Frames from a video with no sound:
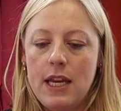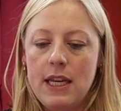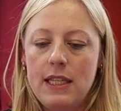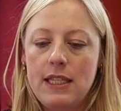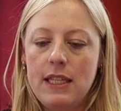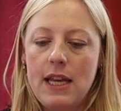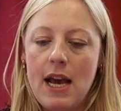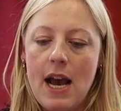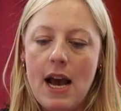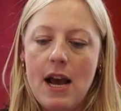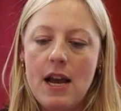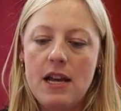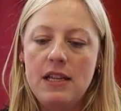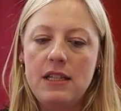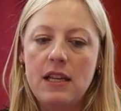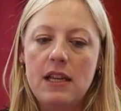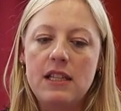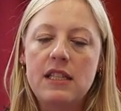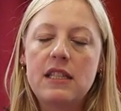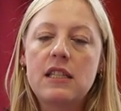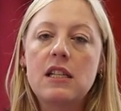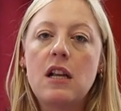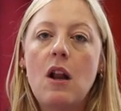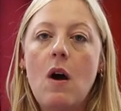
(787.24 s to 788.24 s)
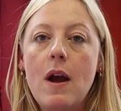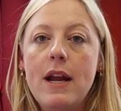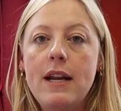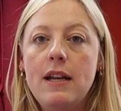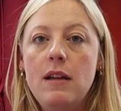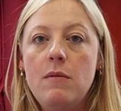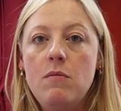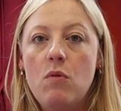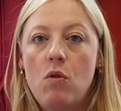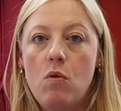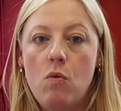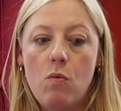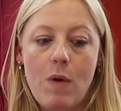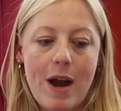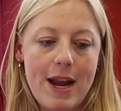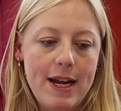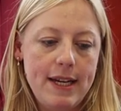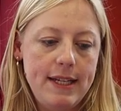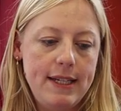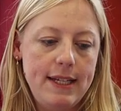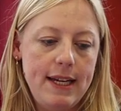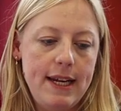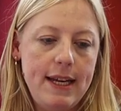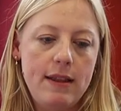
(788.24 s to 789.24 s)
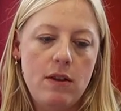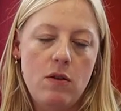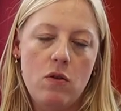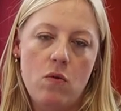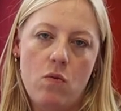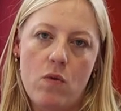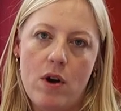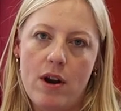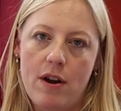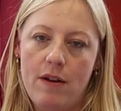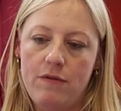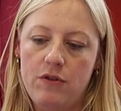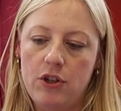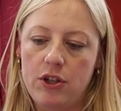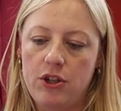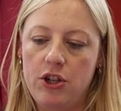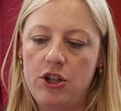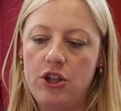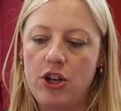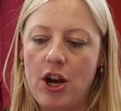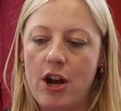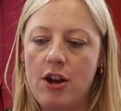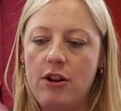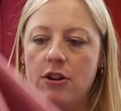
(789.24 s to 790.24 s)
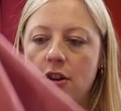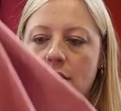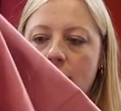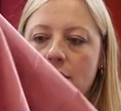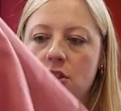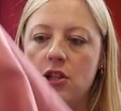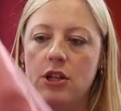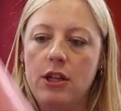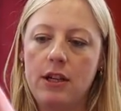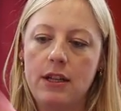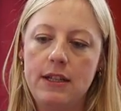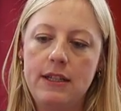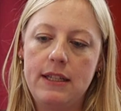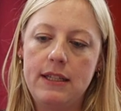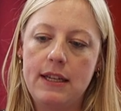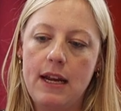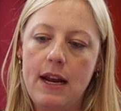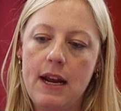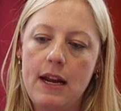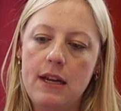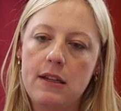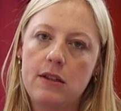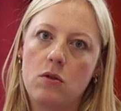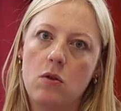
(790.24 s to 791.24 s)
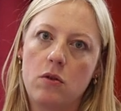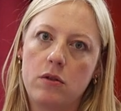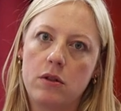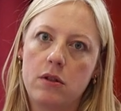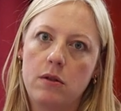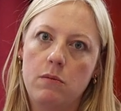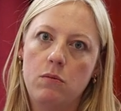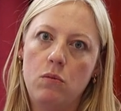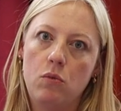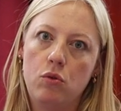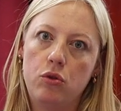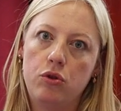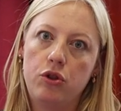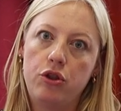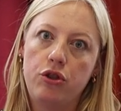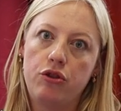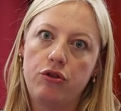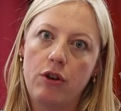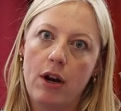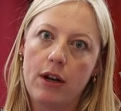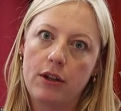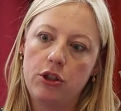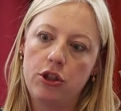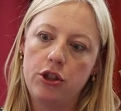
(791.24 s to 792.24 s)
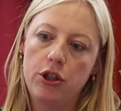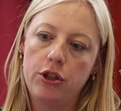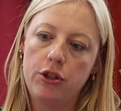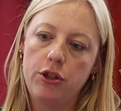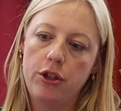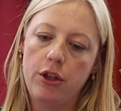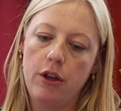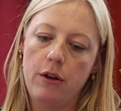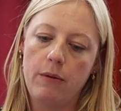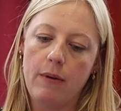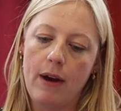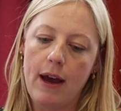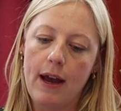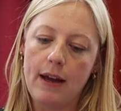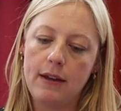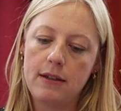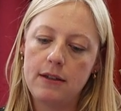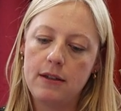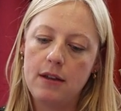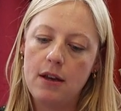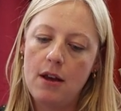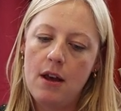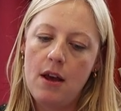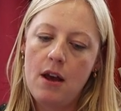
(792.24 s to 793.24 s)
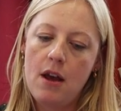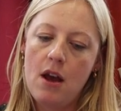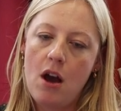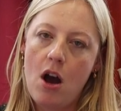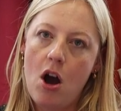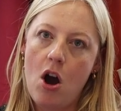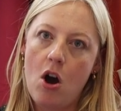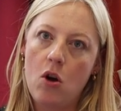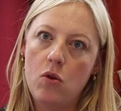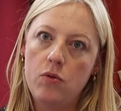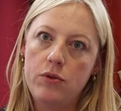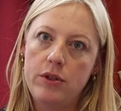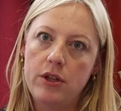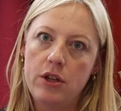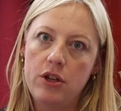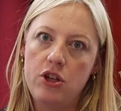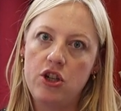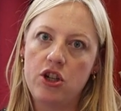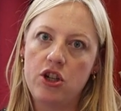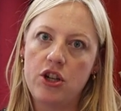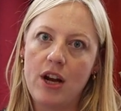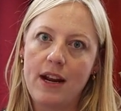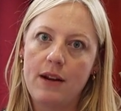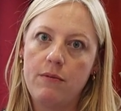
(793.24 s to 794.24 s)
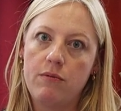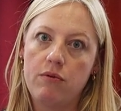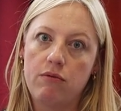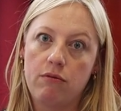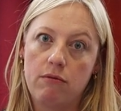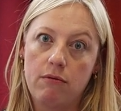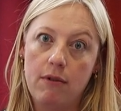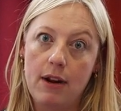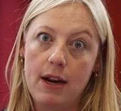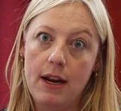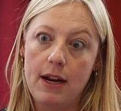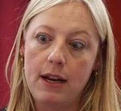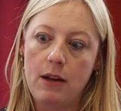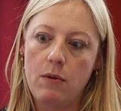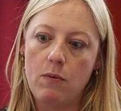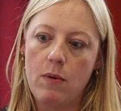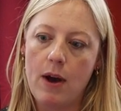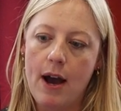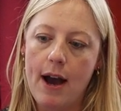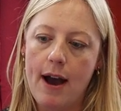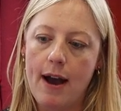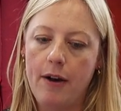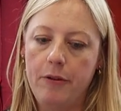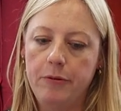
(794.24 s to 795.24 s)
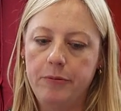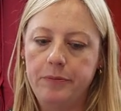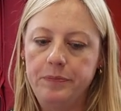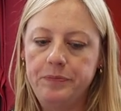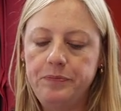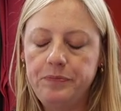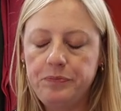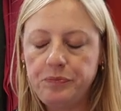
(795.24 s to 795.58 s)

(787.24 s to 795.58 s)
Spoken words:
This hat is slightly more weighty than the one I've just shown you. As you can see, it's got some more structure to it. Holds its shape really well.